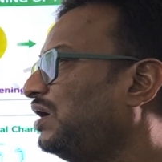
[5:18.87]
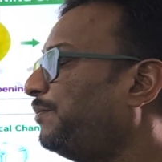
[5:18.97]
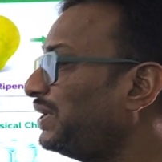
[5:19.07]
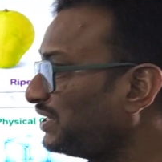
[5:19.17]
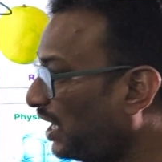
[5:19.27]

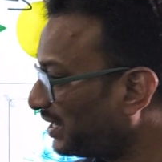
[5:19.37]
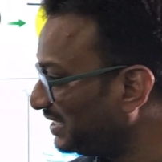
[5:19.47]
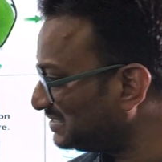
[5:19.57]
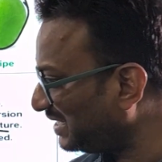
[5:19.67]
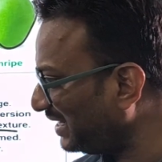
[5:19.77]
But
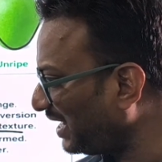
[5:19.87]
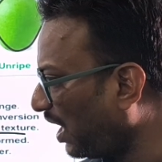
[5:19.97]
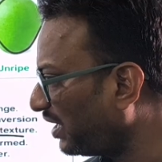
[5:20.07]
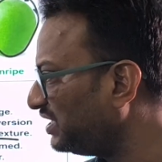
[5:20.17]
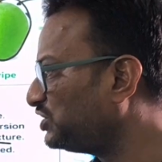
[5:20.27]
reasoning
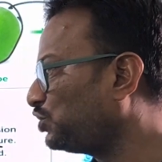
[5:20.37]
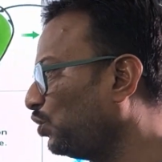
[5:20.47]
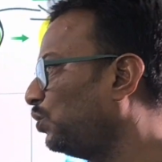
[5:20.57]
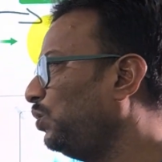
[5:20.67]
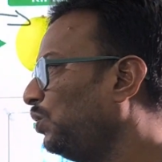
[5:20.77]
R is
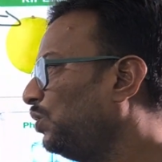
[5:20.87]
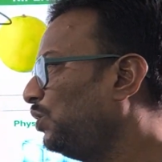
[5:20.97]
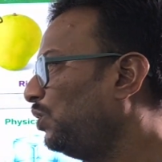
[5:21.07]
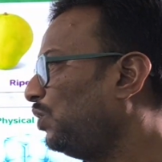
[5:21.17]
true